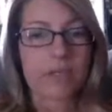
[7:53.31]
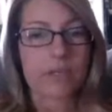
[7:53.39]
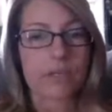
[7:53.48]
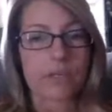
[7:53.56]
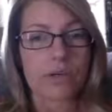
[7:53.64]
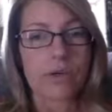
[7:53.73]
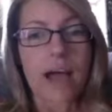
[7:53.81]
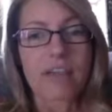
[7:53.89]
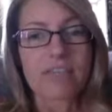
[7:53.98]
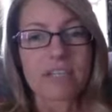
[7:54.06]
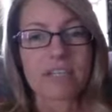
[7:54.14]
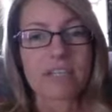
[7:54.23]
You'll
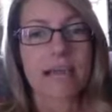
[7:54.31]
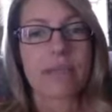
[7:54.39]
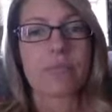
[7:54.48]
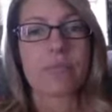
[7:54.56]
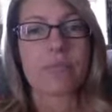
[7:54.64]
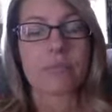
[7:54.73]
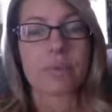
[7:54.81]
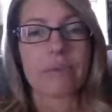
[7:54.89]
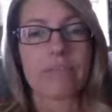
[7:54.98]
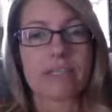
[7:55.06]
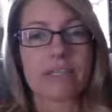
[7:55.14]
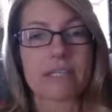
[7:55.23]
have to decide which one
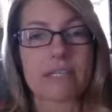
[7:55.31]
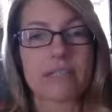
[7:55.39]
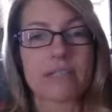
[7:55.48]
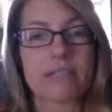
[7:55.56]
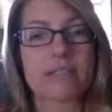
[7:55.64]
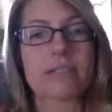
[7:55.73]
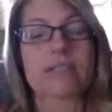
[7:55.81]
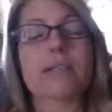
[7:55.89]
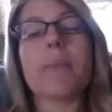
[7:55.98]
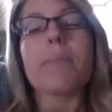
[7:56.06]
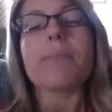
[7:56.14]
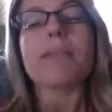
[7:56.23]
of these sentences is
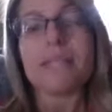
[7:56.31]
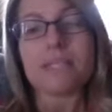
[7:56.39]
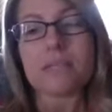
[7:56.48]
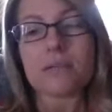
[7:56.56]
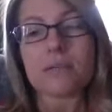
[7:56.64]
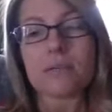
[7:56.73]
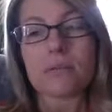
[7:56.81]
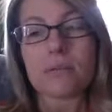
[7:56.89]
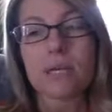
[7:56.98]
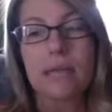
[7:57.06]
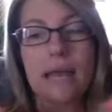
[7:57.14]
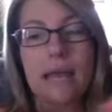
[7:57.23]
complete
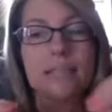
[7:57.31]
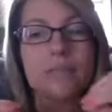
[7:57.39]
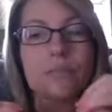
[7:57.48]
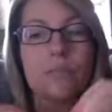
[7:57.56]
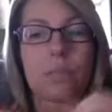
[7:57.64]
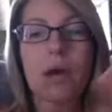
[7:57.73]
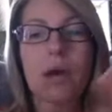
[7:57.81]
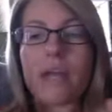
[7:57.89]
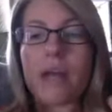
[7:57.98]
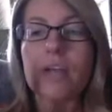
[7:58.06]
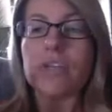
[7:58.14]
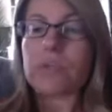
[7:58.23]
and has
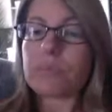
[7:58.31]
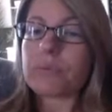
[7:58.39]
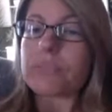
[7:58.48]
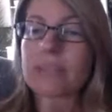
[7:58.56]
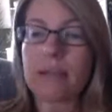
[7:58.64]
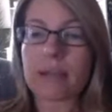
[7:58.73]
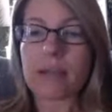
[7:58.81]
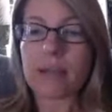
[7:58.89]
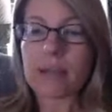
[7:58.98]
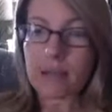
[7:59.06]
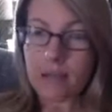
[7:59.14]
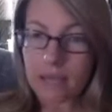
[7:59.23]
100%
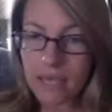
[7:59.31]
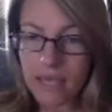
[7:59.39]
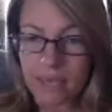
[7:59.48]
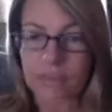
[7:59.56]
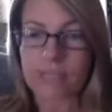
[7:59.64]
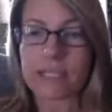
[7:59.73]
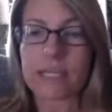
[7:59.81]
everything